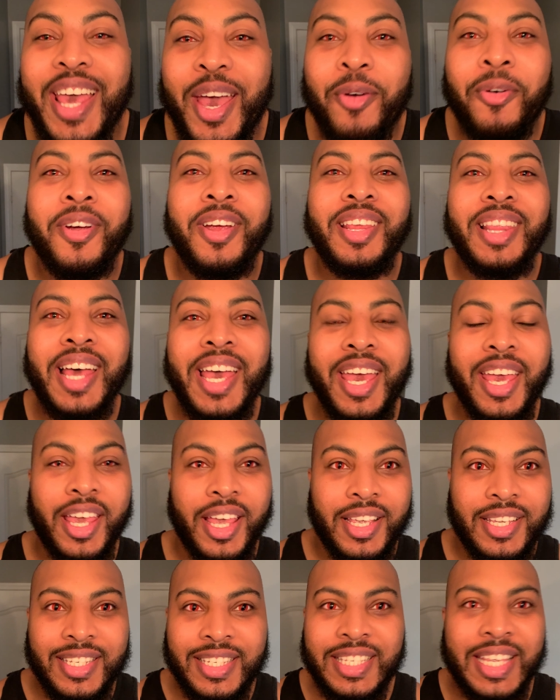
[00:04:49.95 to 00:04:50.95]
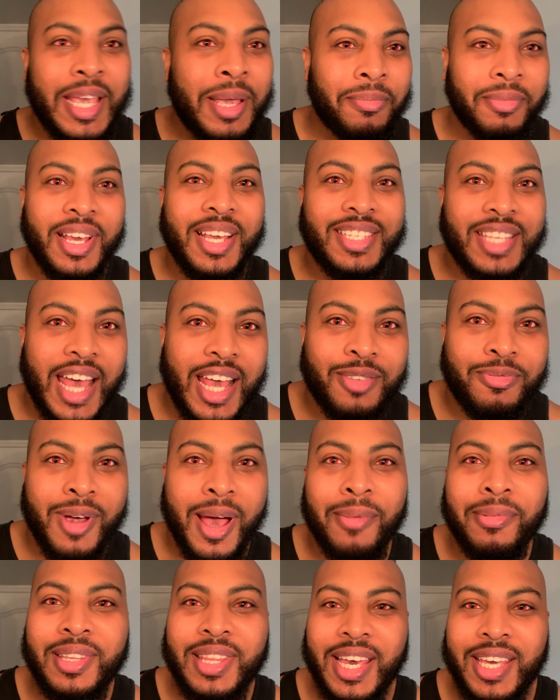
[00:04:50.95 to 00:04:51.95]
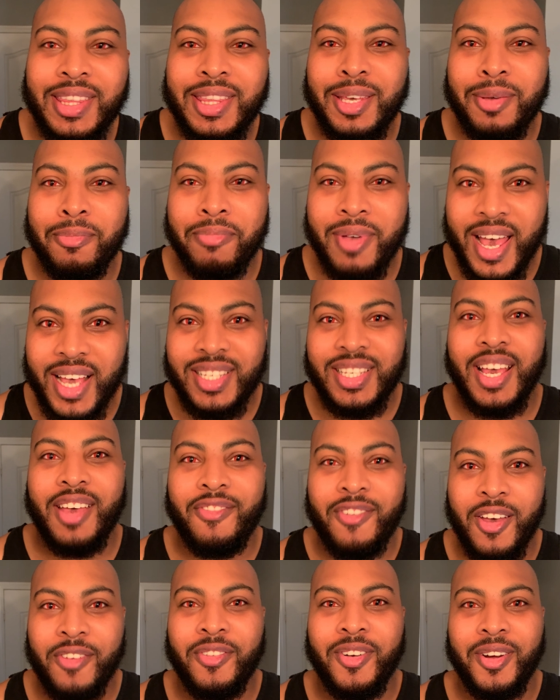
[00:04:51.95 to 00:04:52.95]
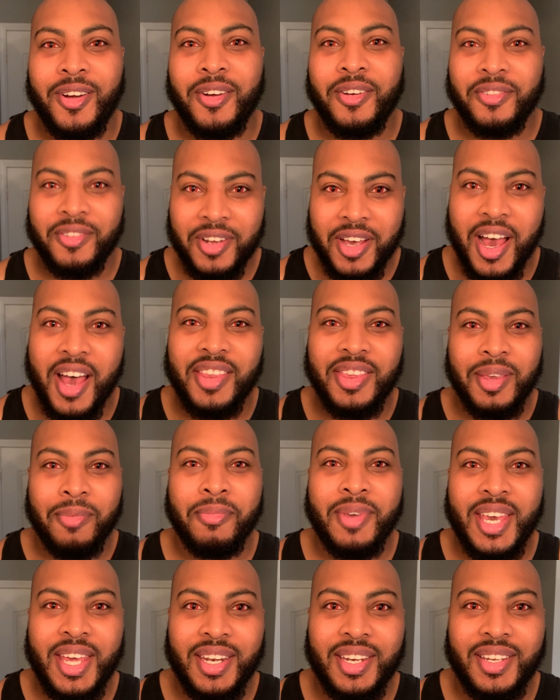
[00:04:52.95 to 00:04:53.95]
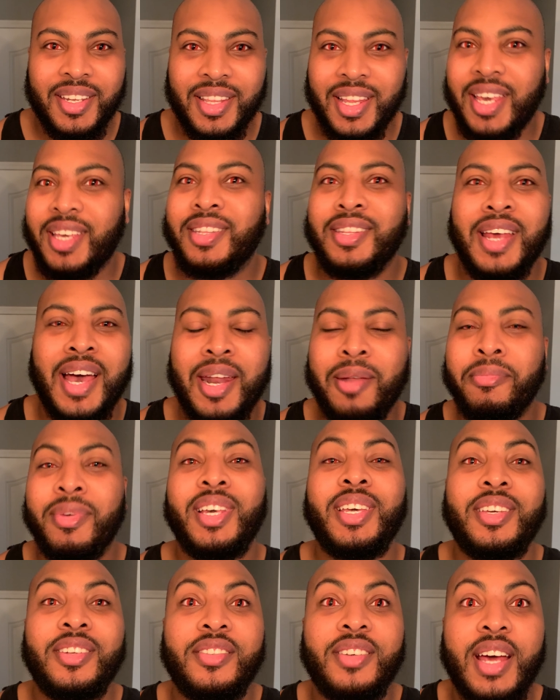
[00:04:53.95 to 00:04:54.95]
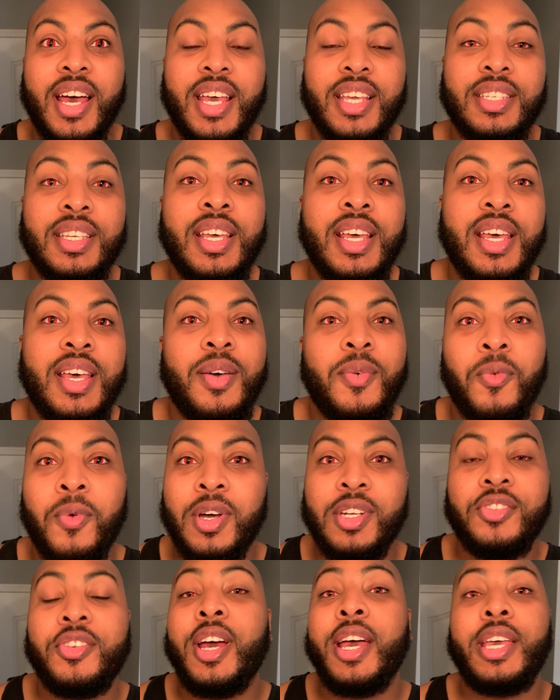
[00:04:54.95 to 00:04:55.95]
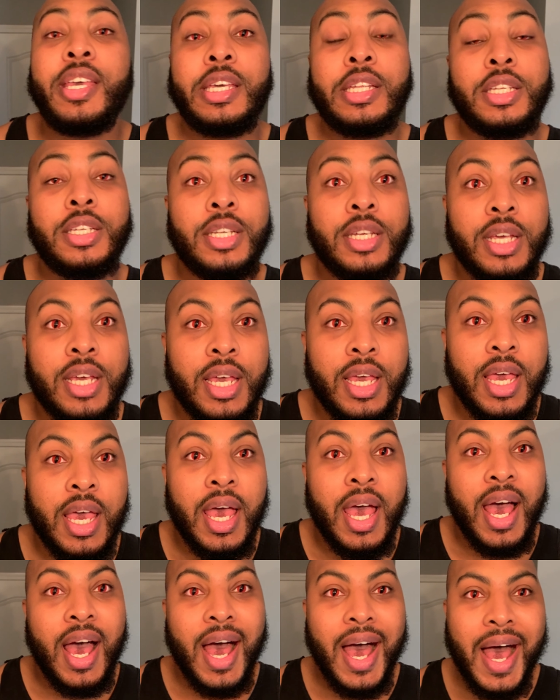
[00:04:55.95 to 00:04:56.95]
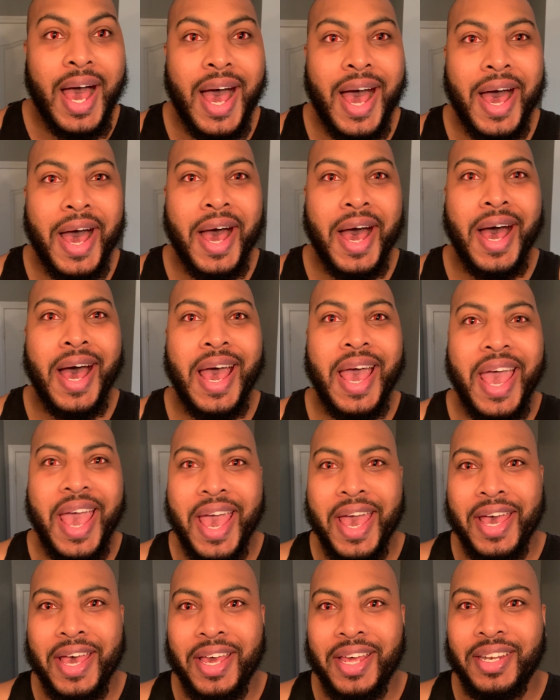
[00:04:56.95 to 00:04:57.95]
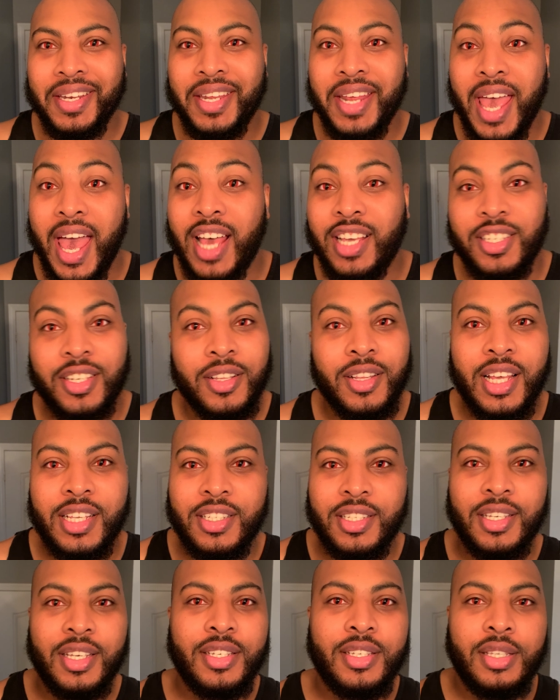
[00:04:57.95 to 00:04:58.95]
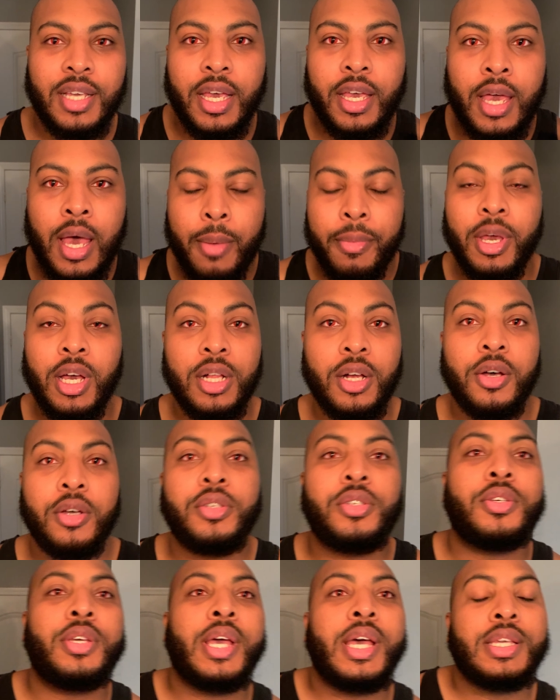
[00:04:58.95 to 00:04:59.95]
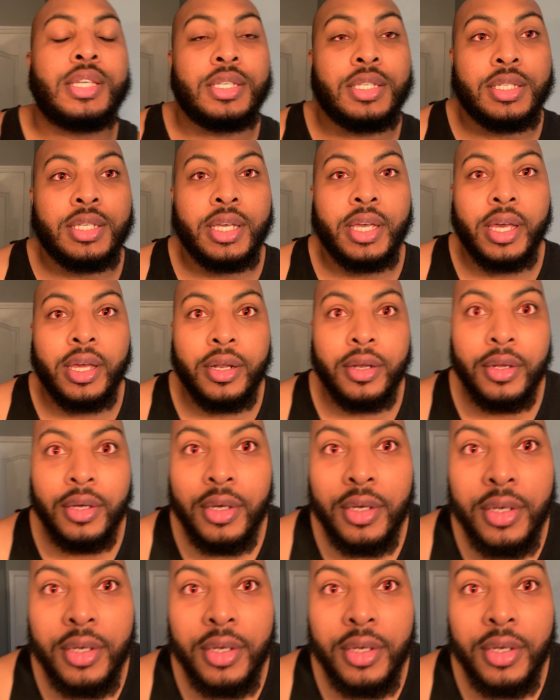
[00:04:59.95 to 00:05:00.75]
They were like seamless. That was probably like the best I've ever got them in. Like not a million tries, one try each. And yeah, so let's just like come in close so you guys can see it.